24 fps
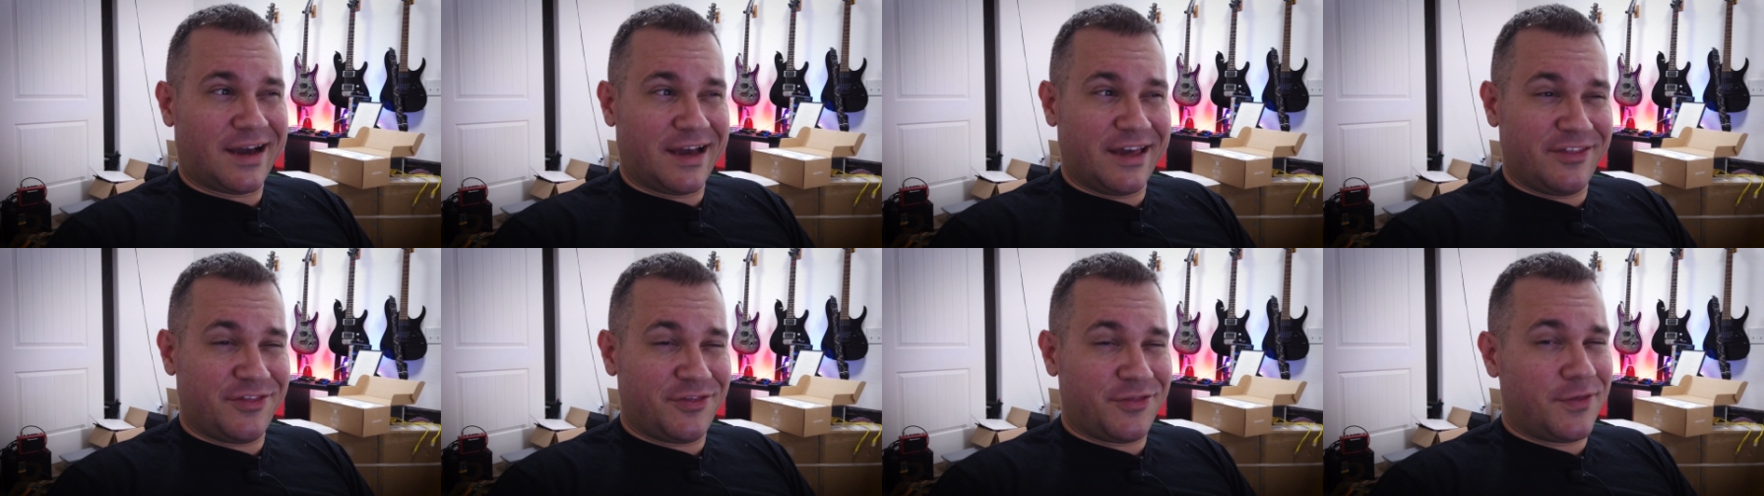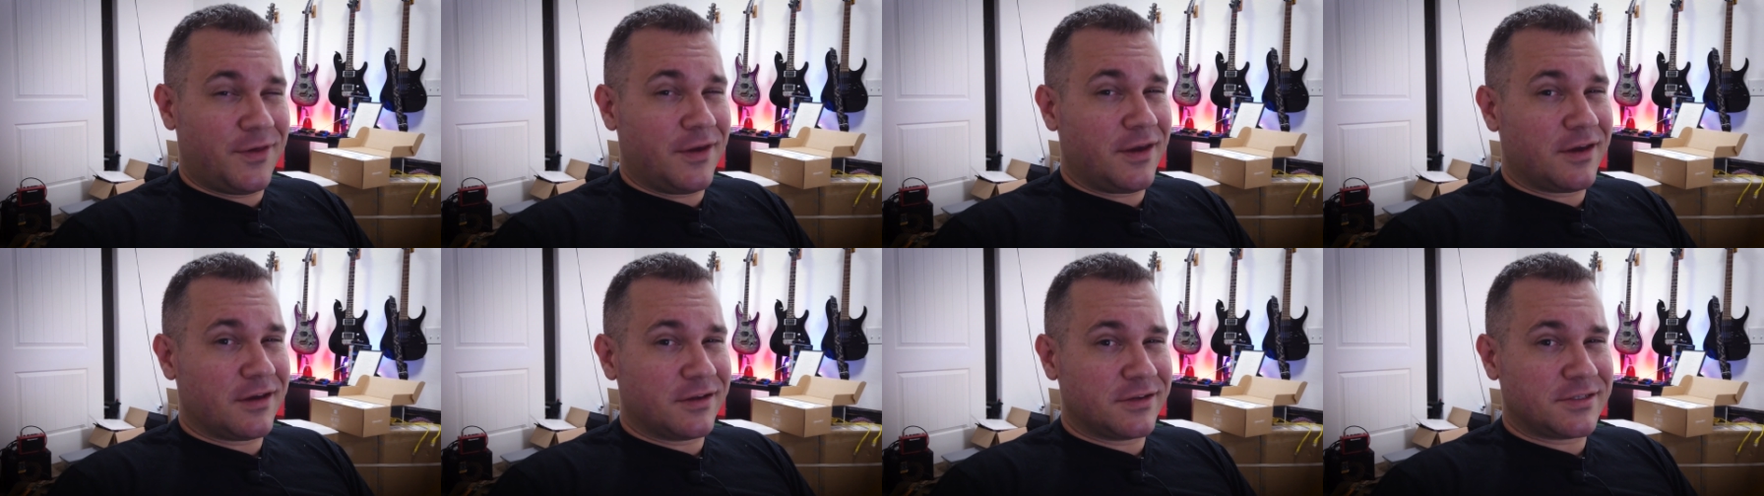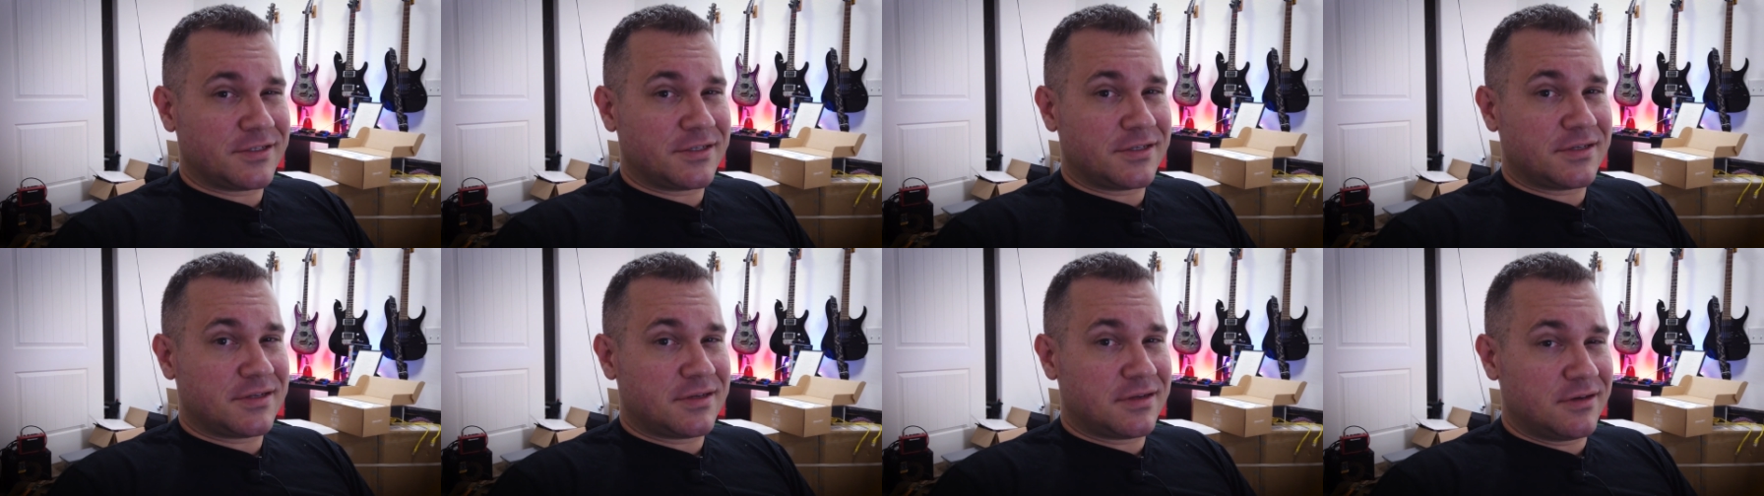I think
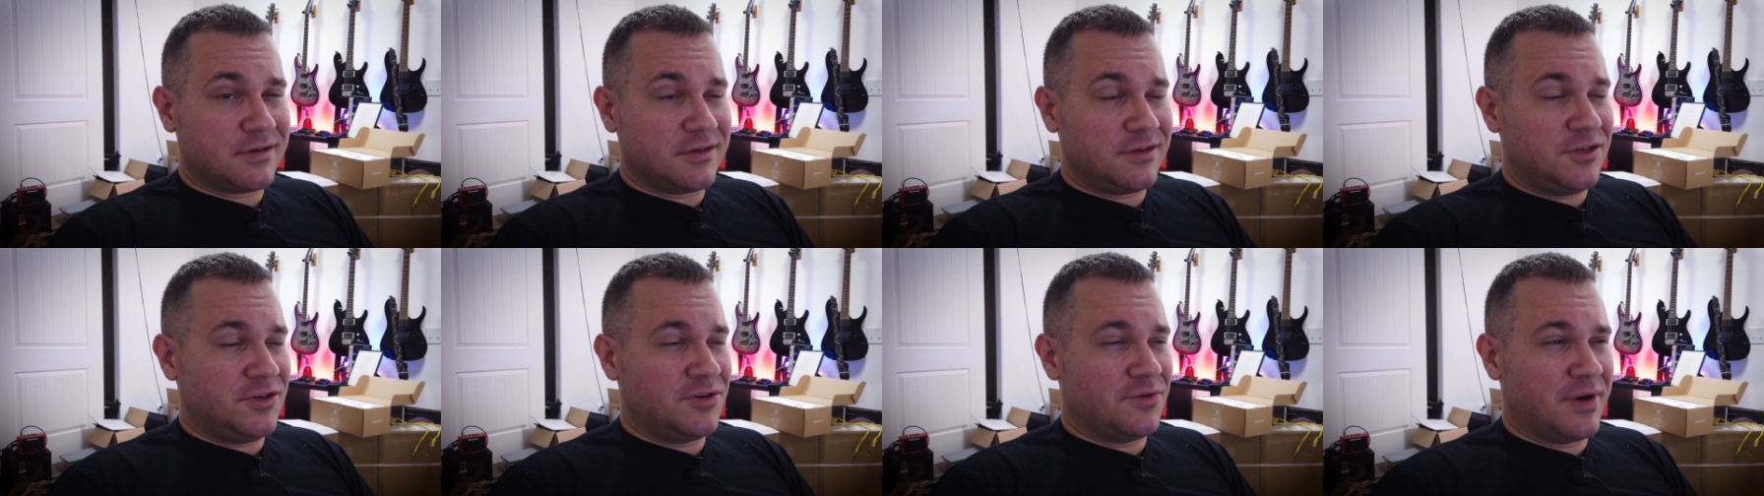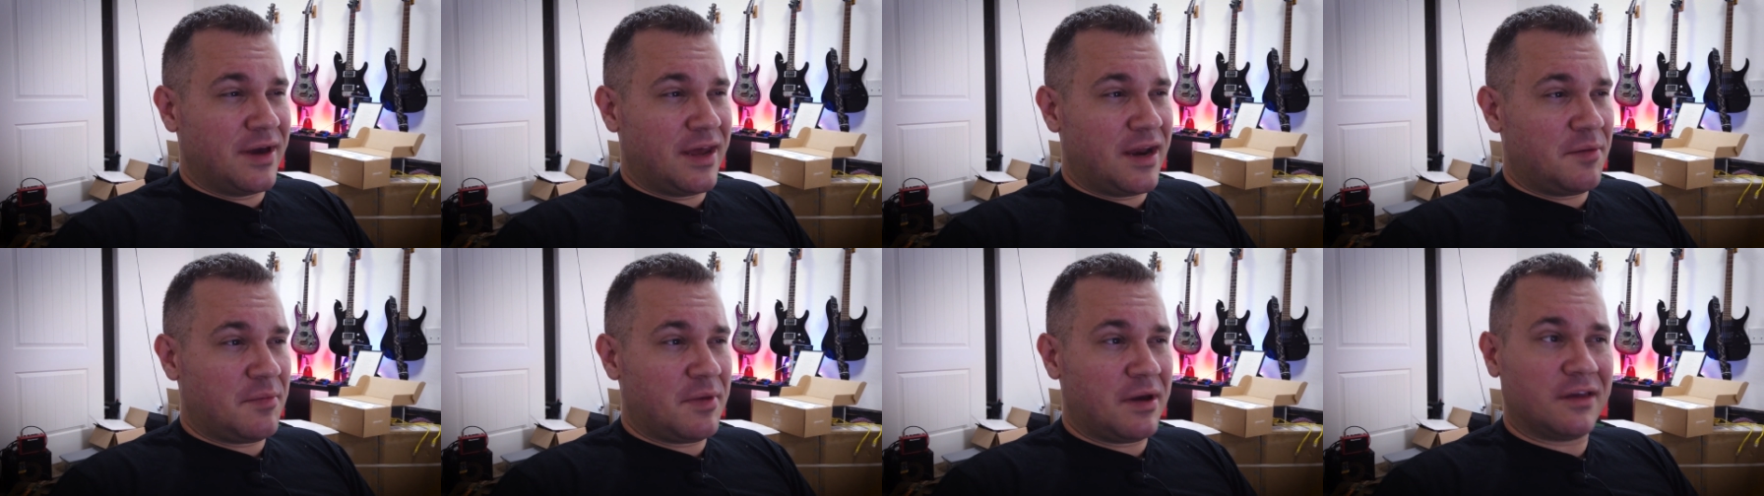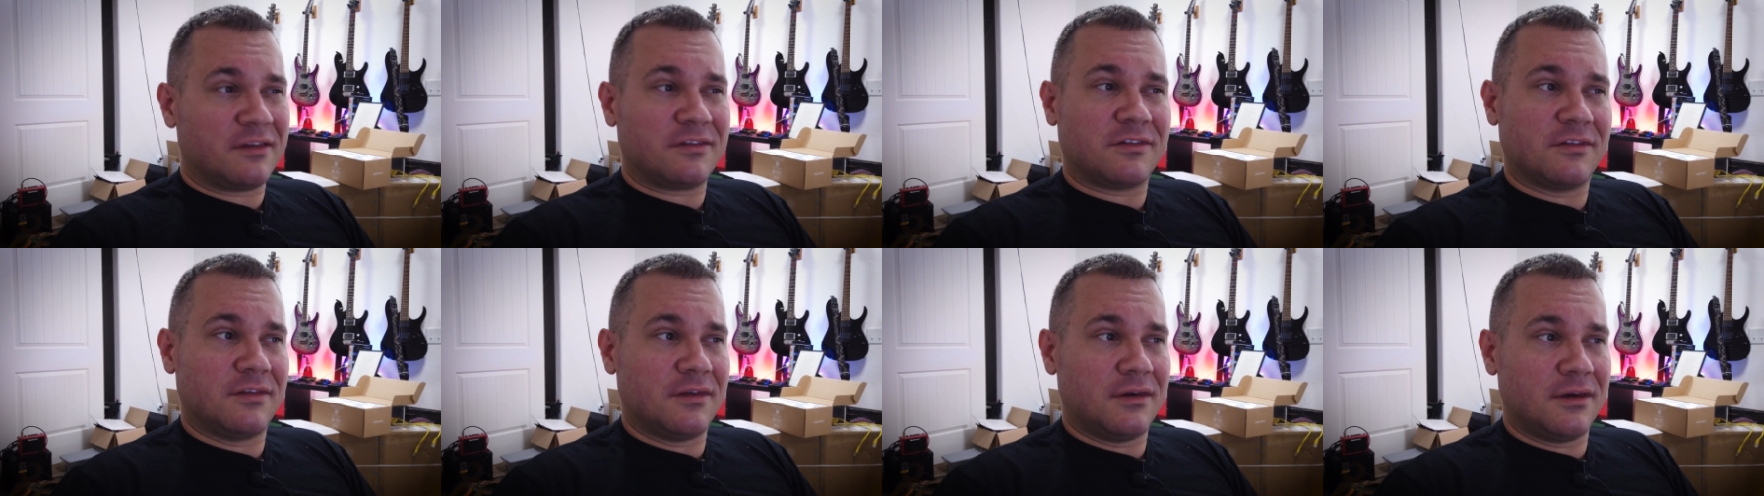it's just a U N M
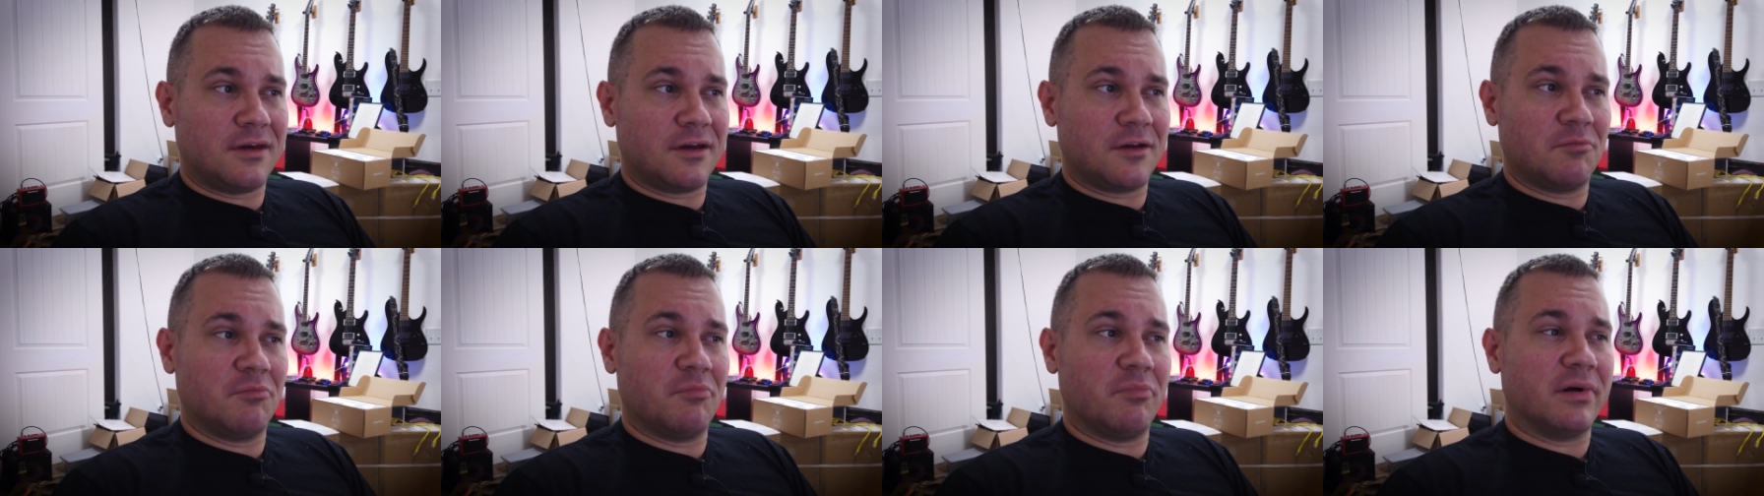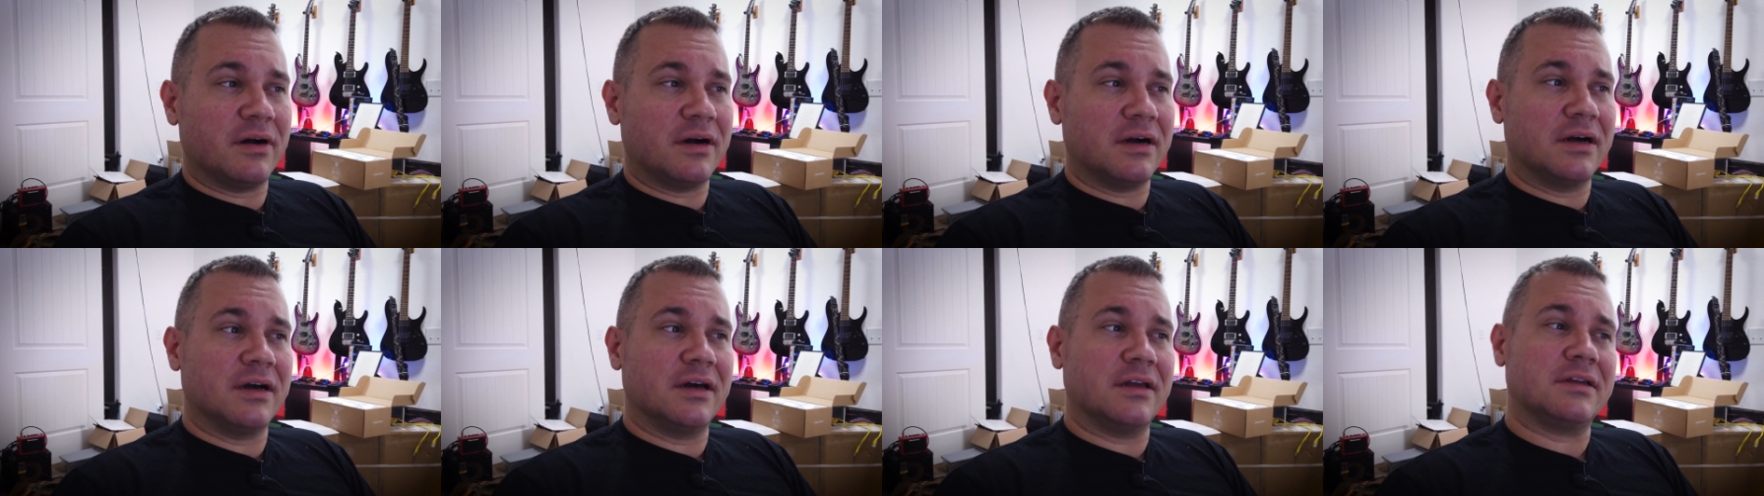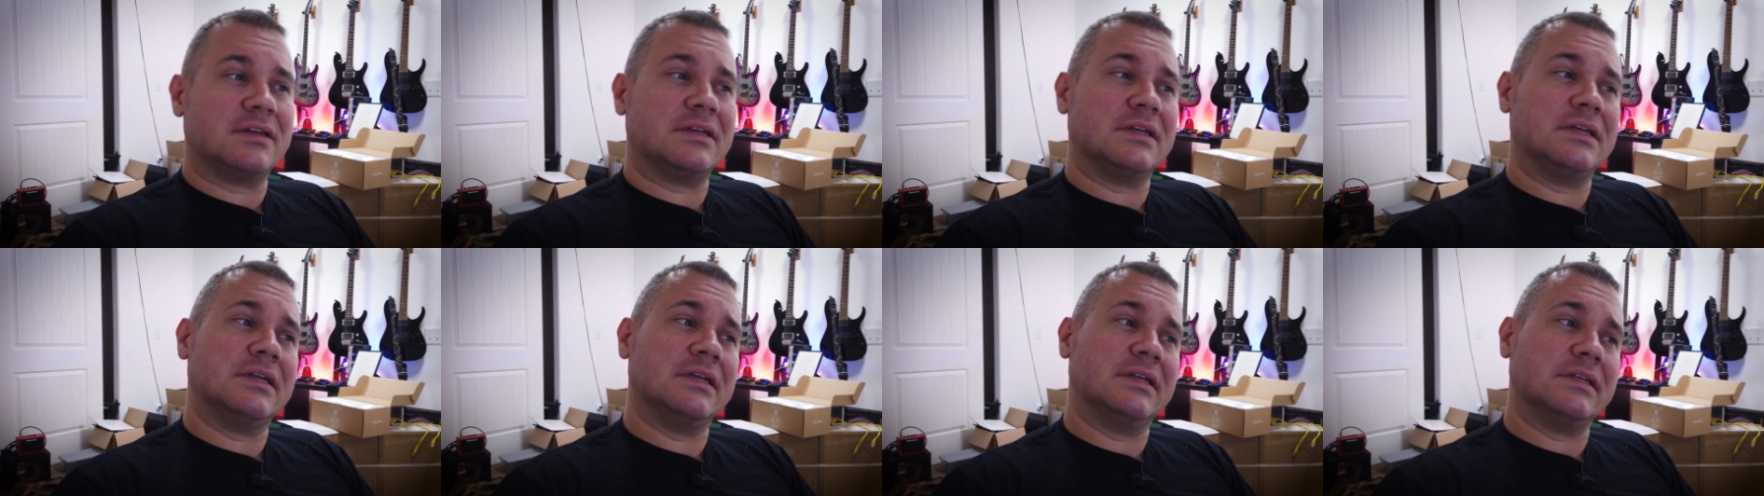S thing,
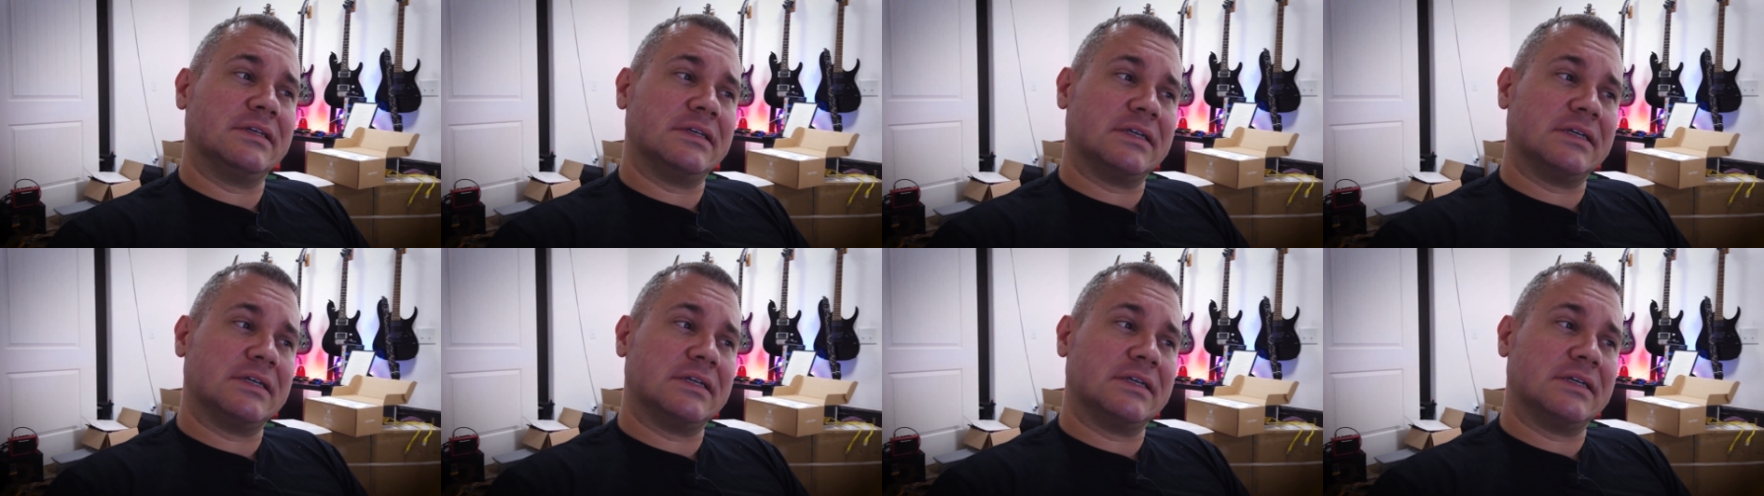but